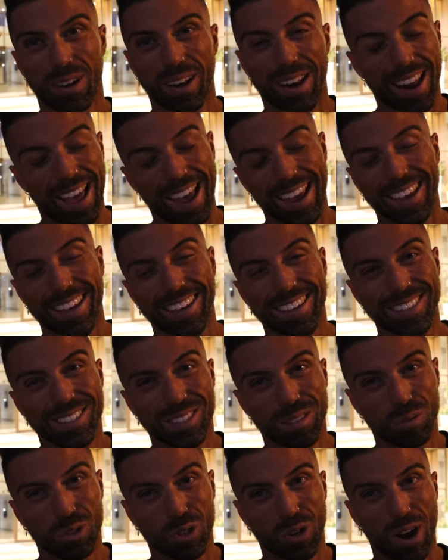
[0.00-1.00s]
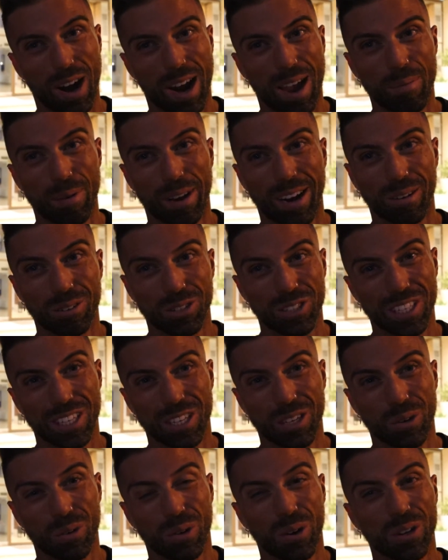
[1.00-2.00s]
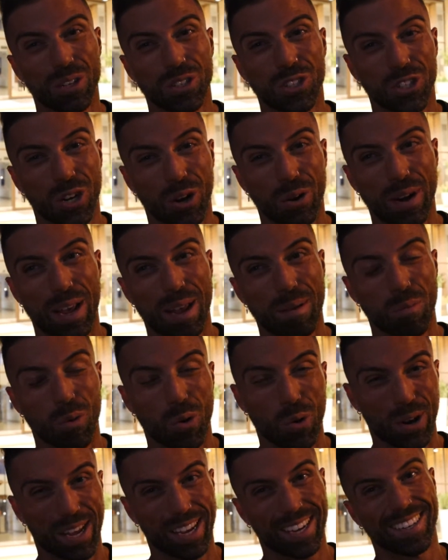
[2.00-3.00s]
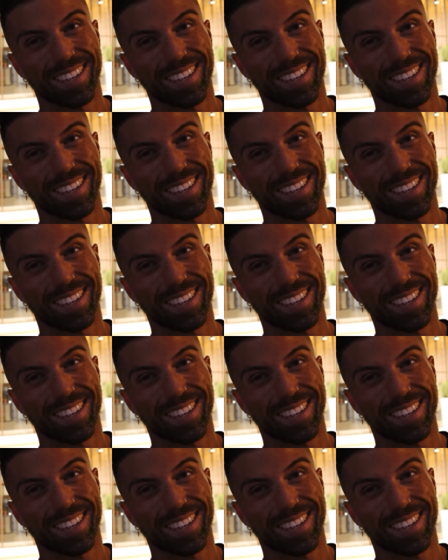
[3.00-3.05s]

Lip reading: Like, subscribe, and I'll see you on show day morning.